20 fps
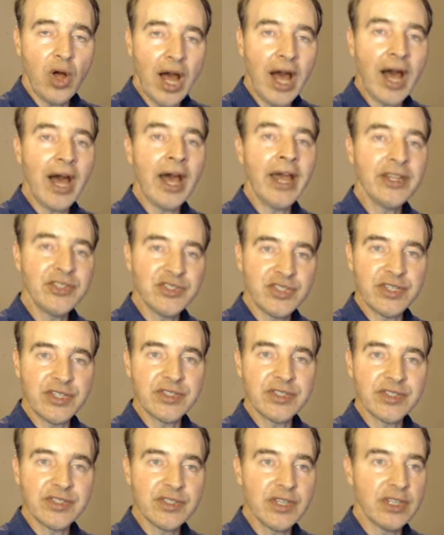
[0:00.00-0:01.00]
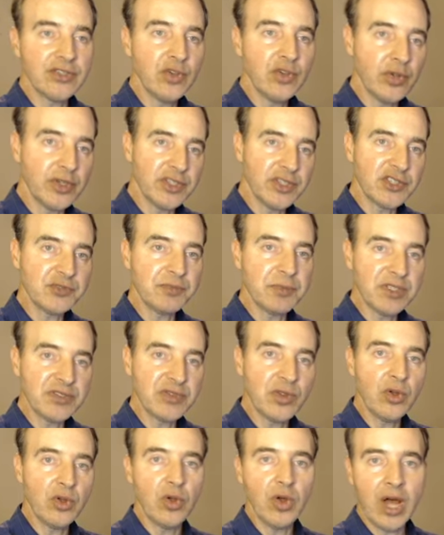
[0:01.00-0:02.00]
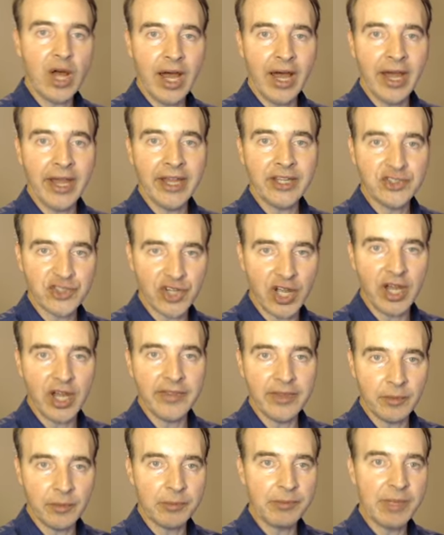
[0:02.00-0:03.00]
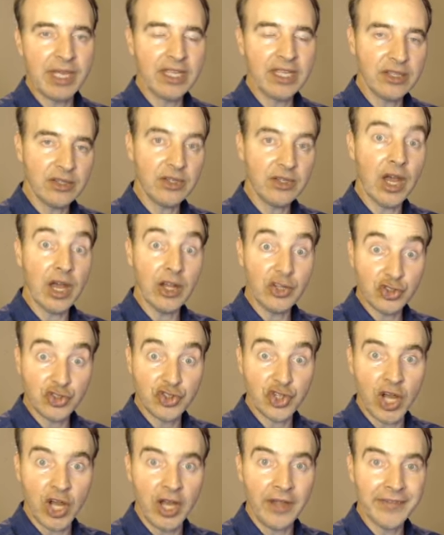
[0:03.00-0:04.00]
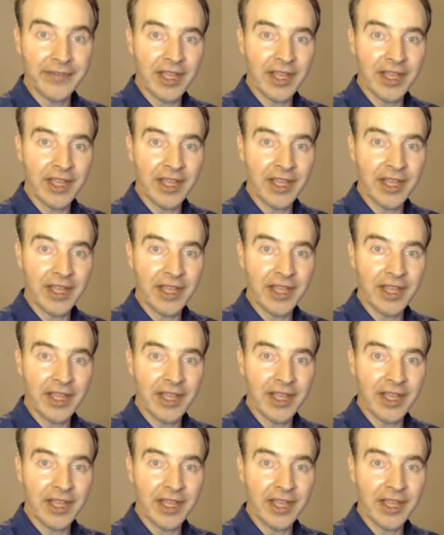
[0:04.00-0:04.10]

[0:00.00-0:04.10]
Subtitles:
I, Jesus, and they totally dismiss the whole I, John, that would make John the